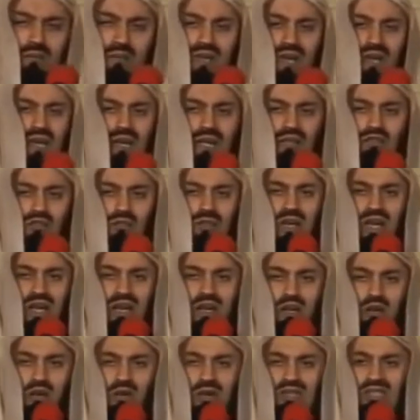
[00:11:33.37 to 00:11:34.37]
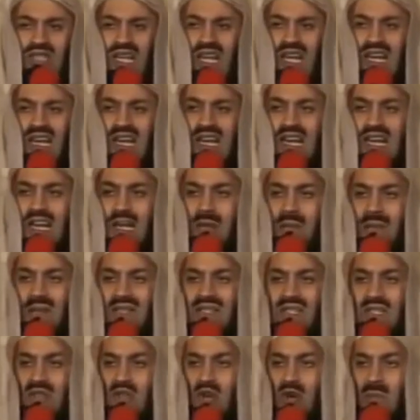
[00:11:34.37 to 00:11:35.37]
May Allah subhanahu wa ta'ala help
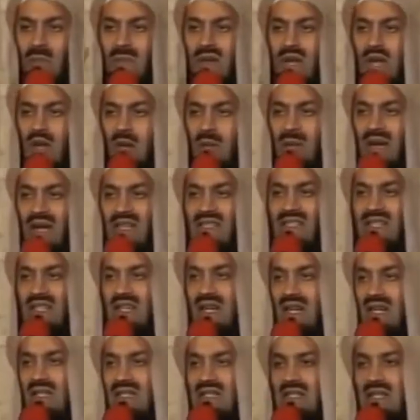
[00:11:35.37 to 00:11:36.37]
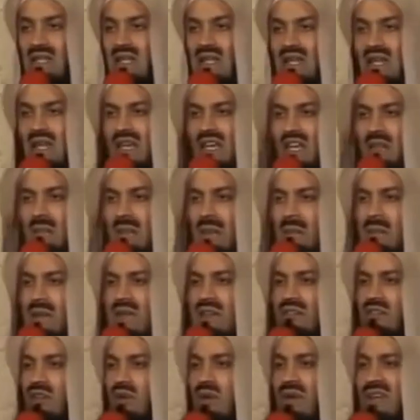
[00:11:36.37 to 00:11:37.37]
us and open our minds and hearts. Remember,
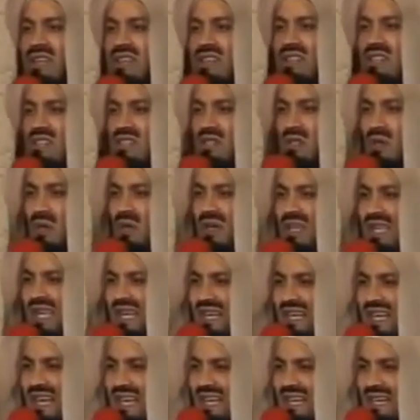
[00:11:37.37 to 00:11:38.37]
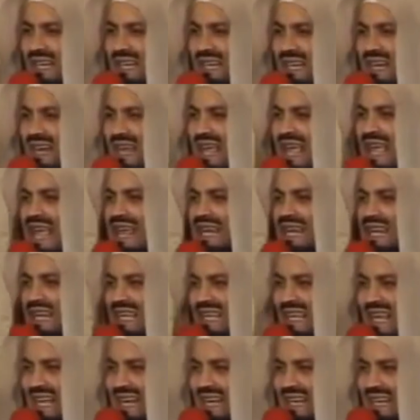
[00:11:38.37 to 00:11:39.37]
if you read the story again and
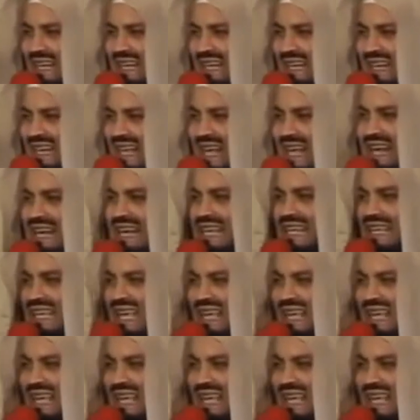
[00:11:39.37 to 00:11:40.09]
again and